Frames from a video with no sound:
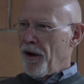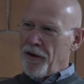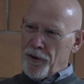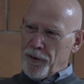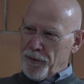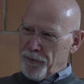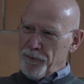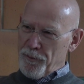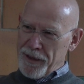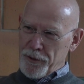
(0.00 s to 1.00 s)
other
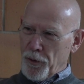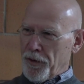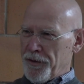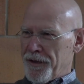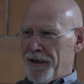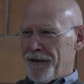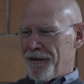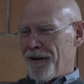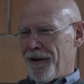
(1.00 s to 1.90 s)
mentors and